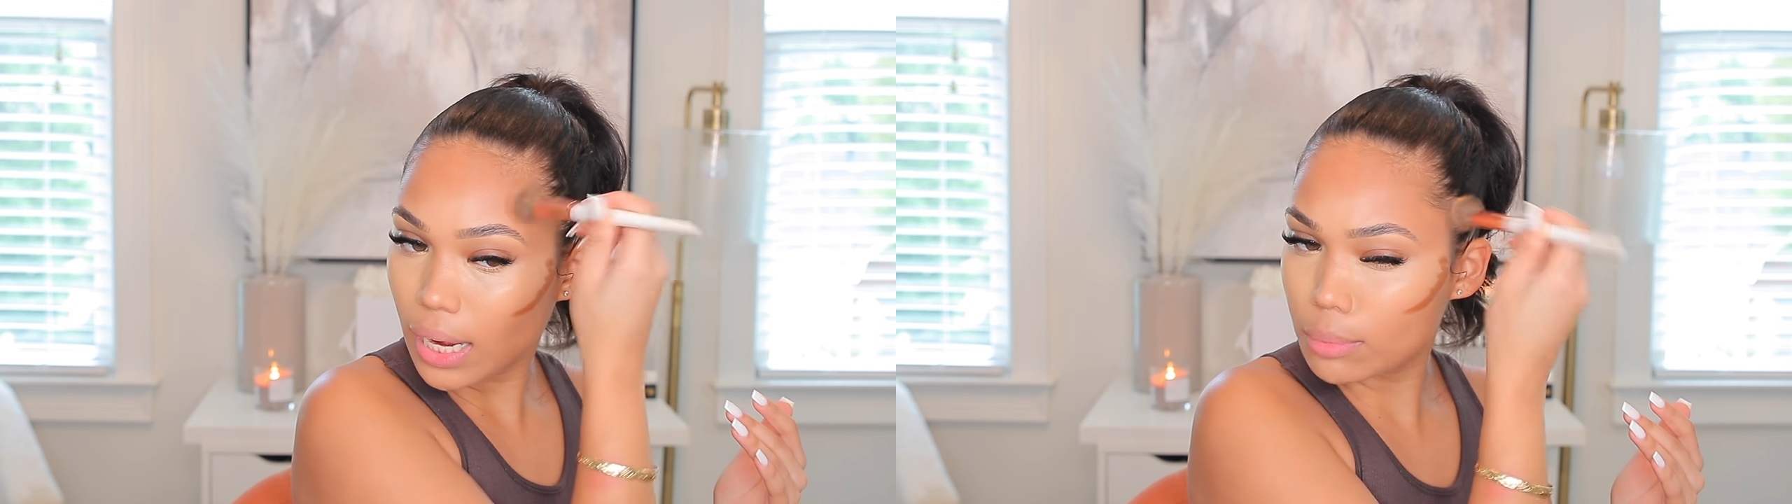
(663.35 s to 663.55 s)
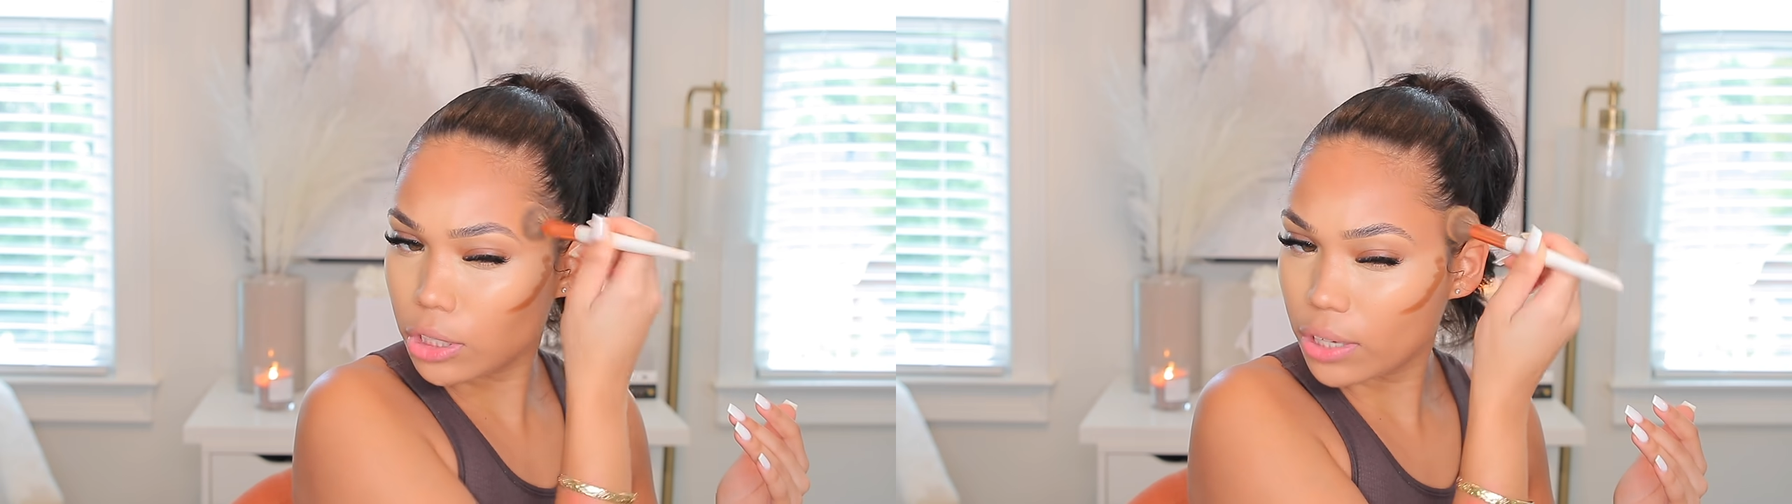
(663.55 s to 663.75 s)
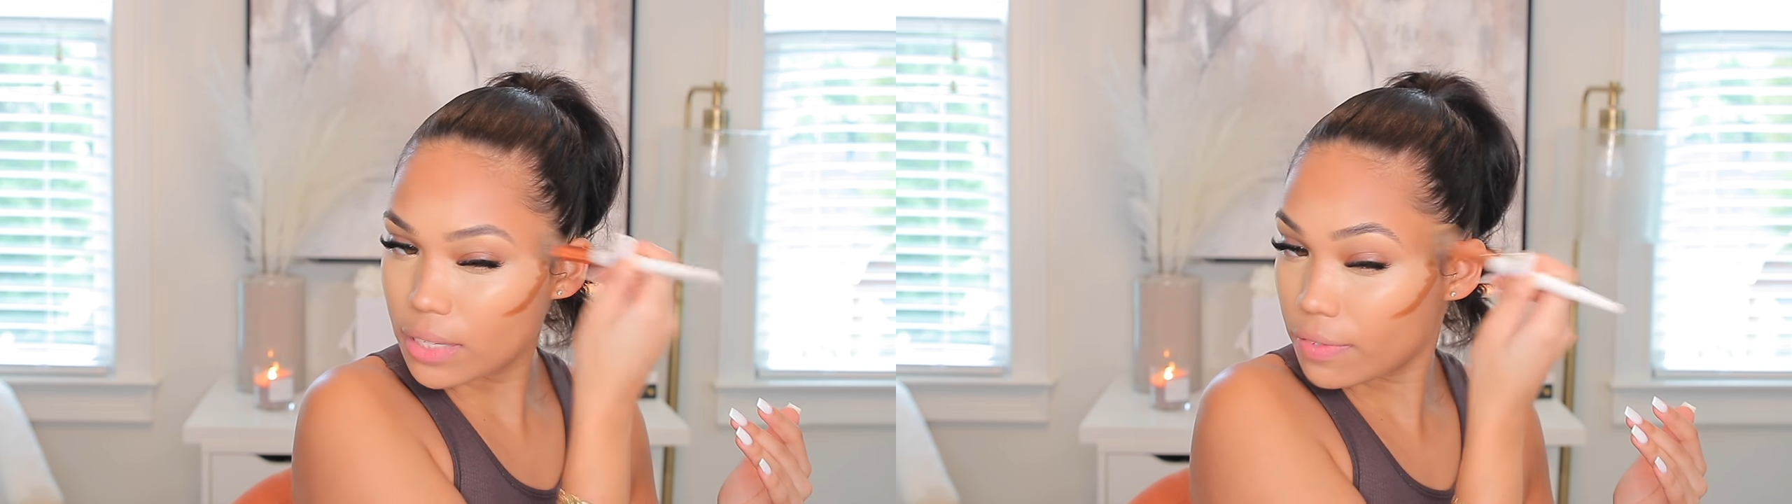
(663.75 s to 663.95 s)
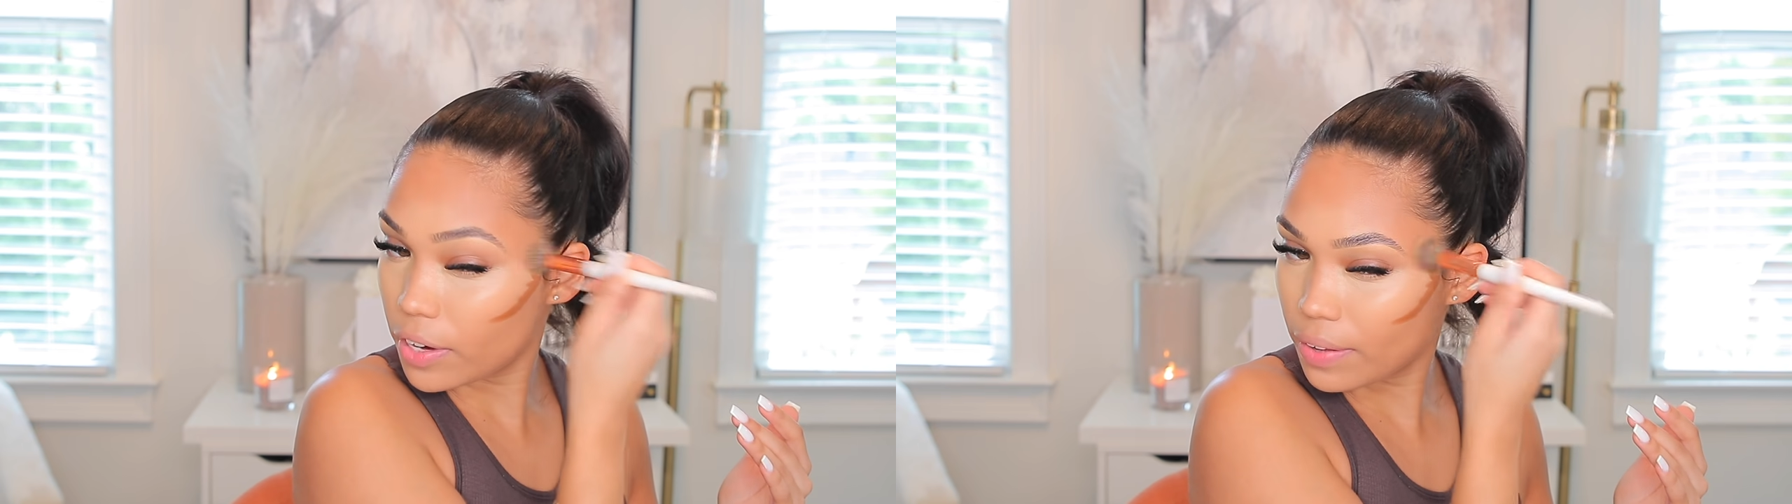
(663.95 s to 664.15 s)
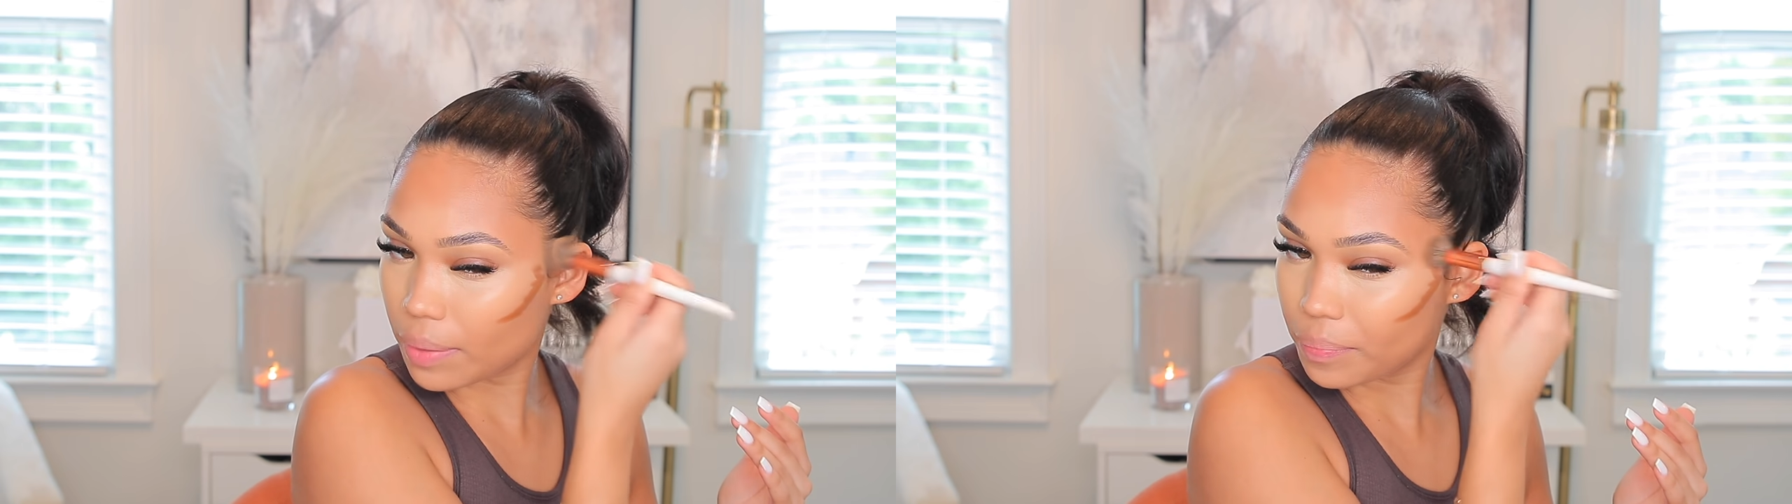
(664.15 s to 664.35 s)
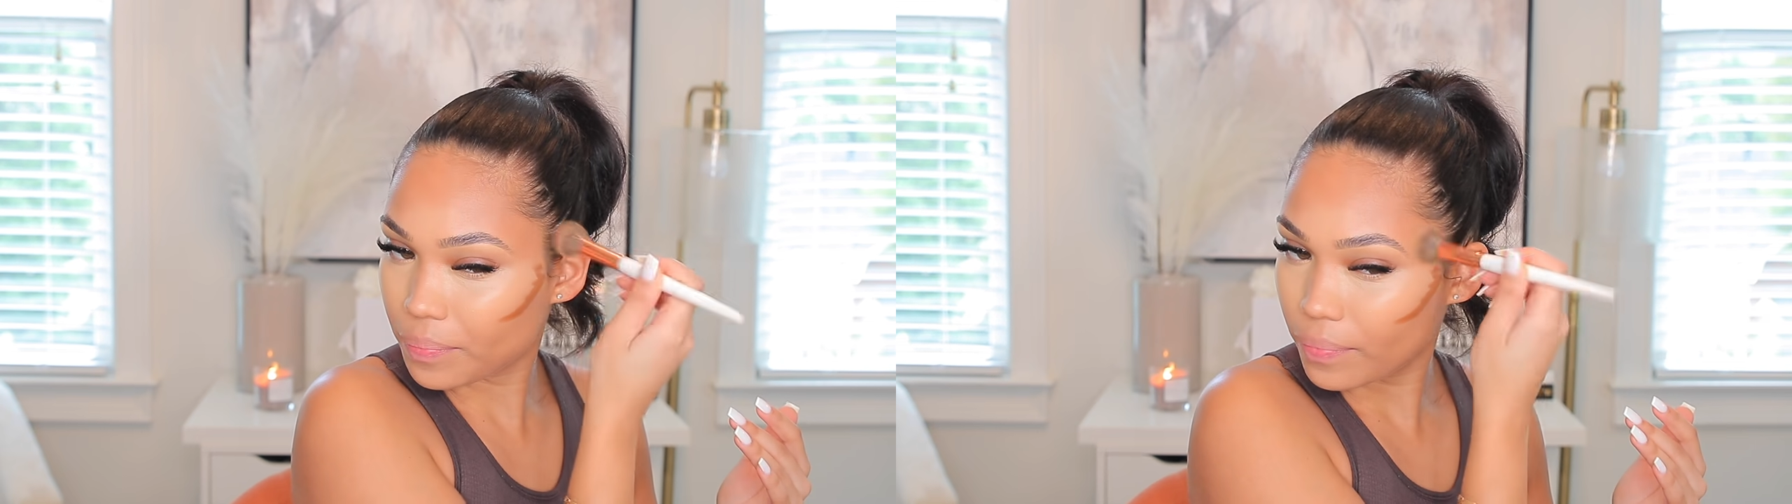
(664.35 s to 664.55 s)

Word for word: I'm sure you guys heard it.